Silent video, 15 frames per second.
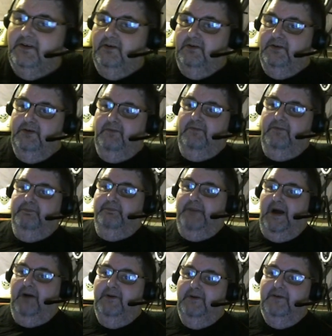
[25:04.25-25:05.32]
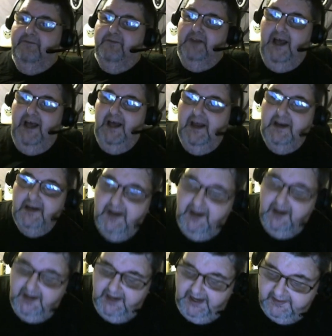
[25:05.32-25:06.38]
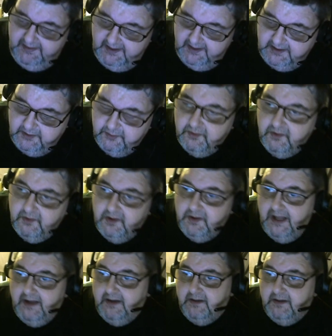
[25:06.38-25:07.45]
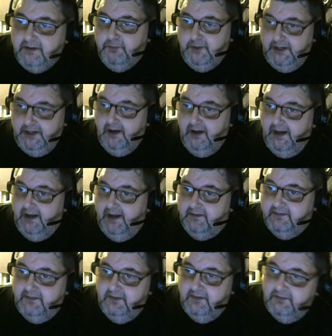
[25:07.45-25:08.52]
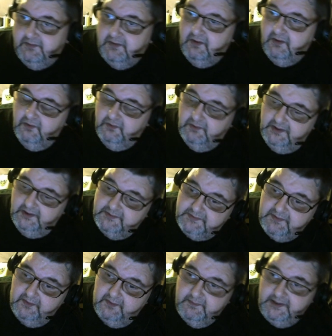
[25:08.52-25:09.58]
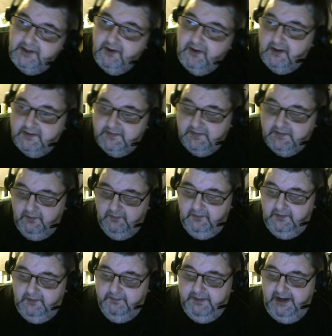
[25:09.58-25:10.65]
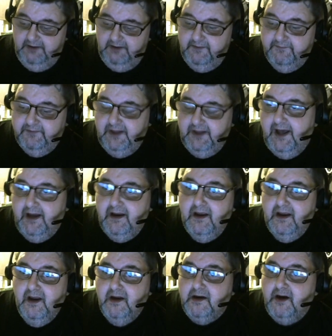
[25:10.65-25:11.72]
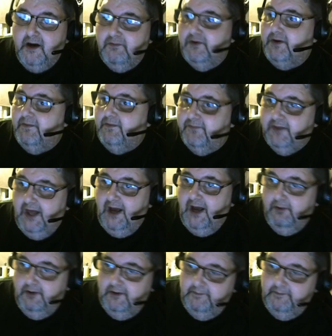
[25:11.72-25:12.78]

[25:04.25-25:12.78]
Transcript: you pound it flat, and then and we got eggs too, so it's going to be good. So you pound it flat, cover it in flour,